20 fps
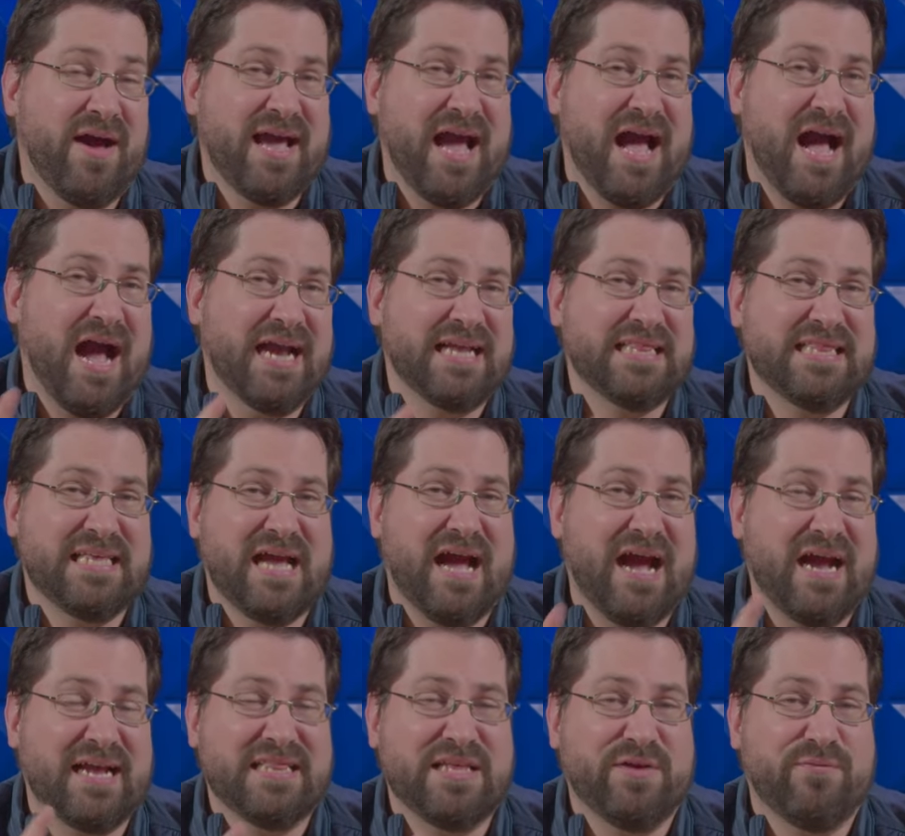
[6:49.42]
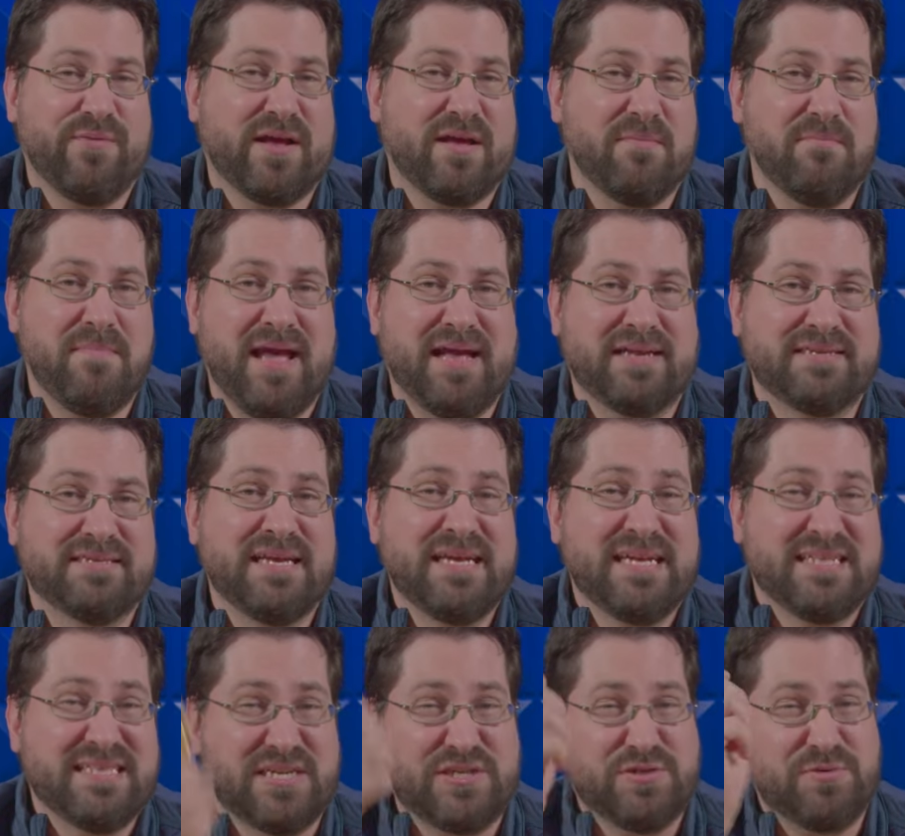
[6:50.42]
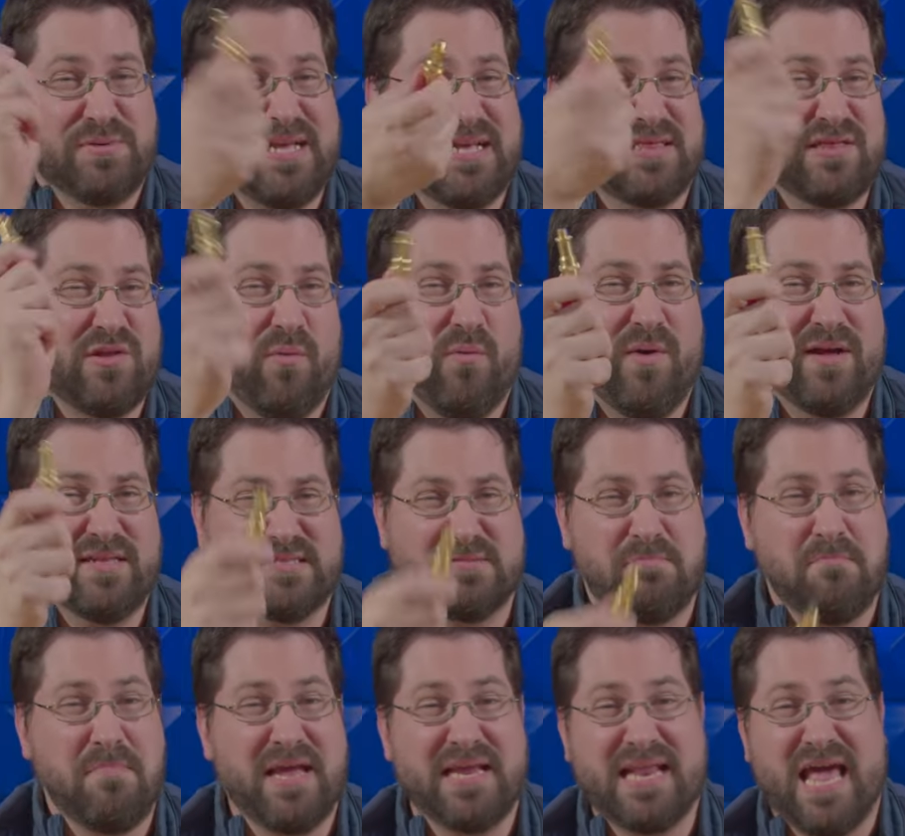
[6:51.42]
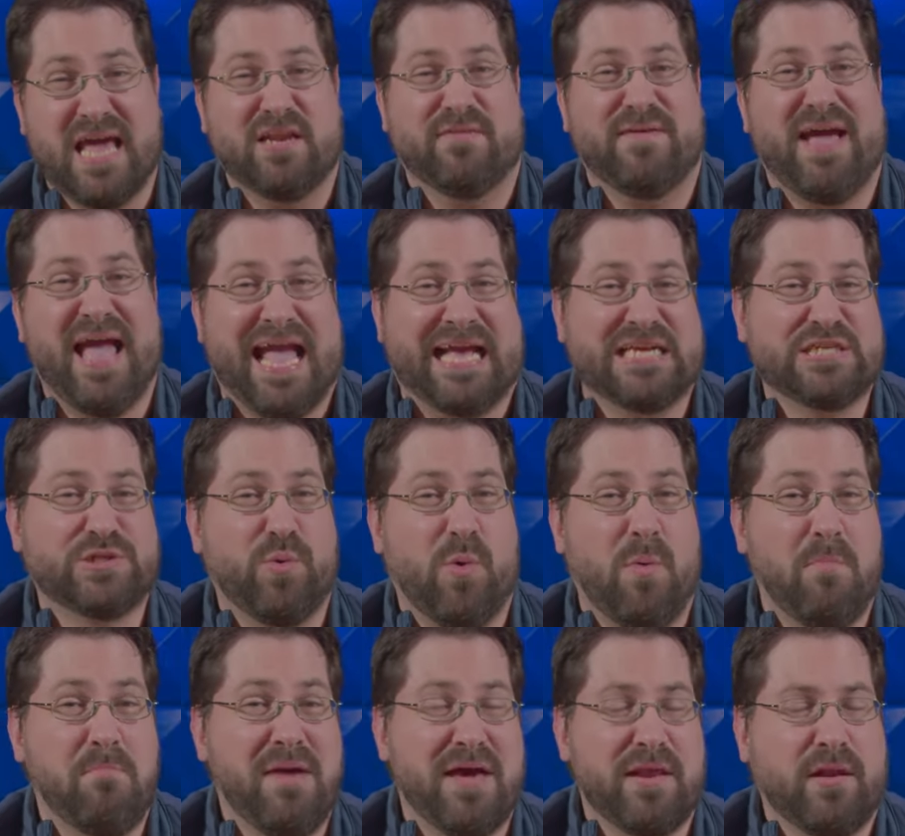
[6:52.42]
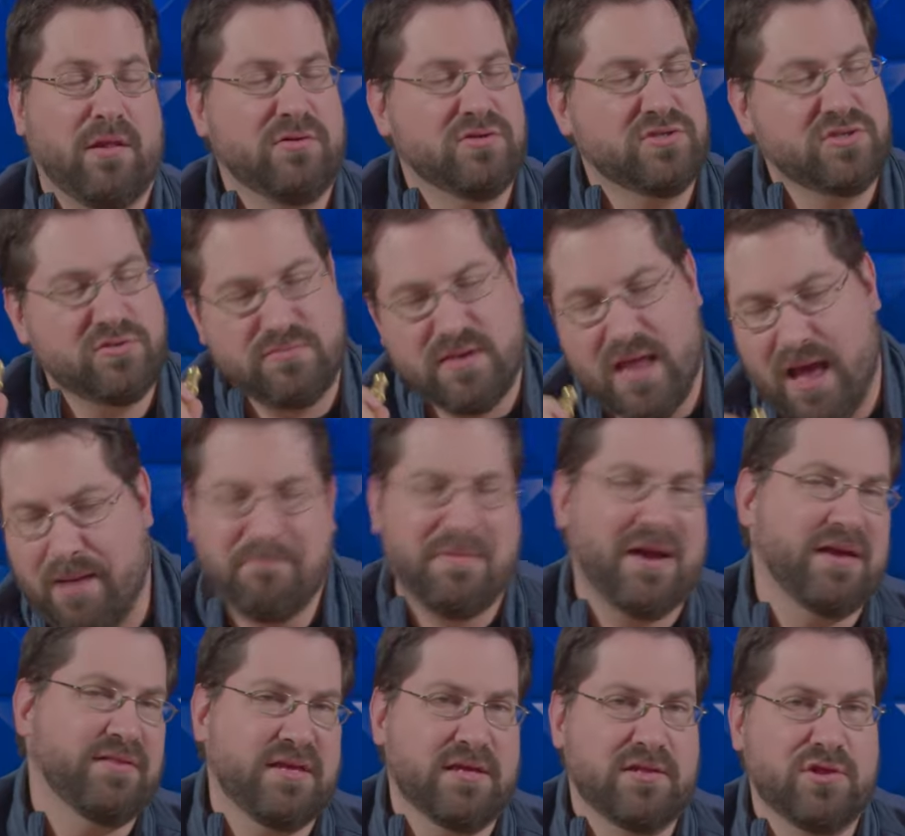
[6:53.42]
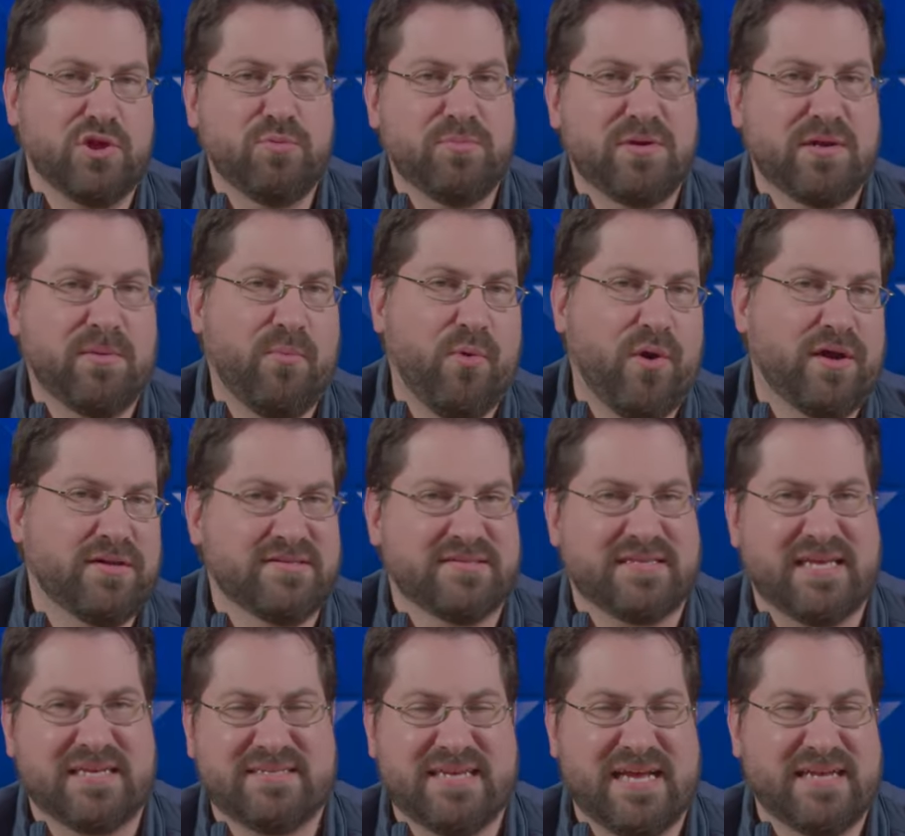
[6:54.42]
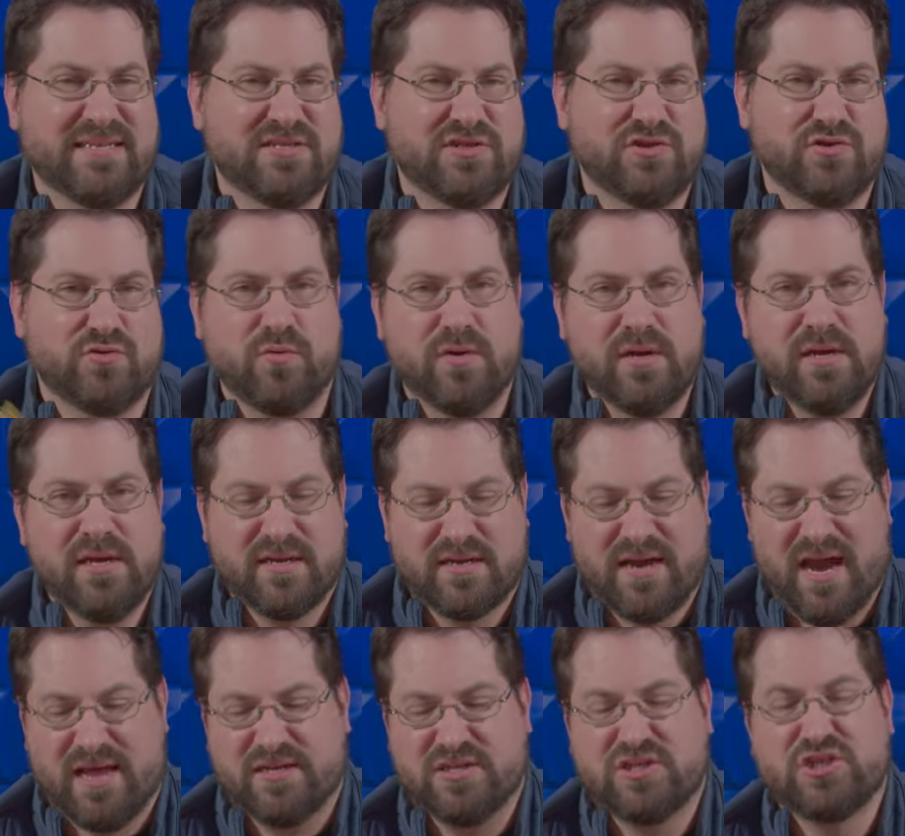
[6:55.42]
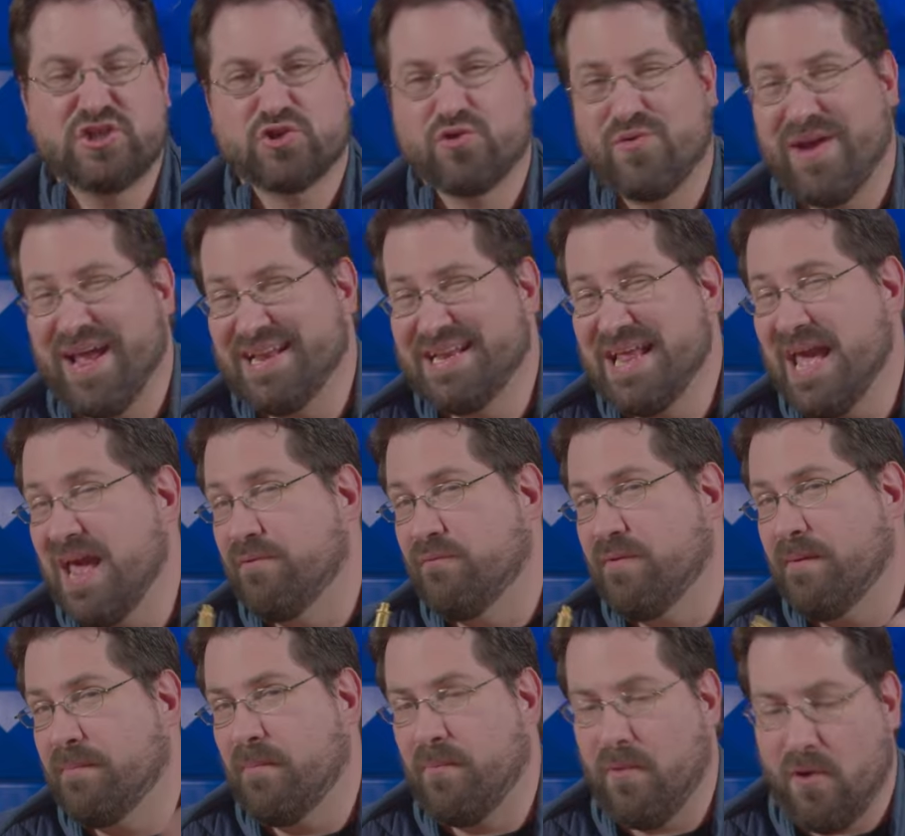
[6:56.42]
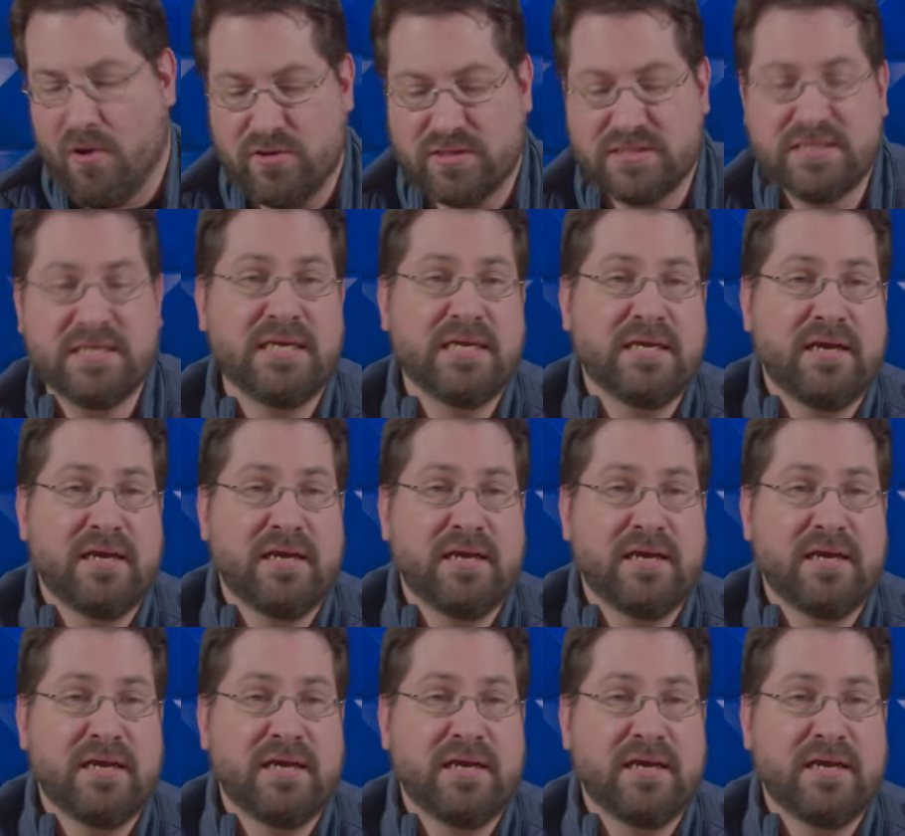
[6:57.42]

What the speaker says: I highly, highly recommend that you get the ones made out of actual metal. Do not buy the aluminum ones. They tend to kind of shred and rip apart.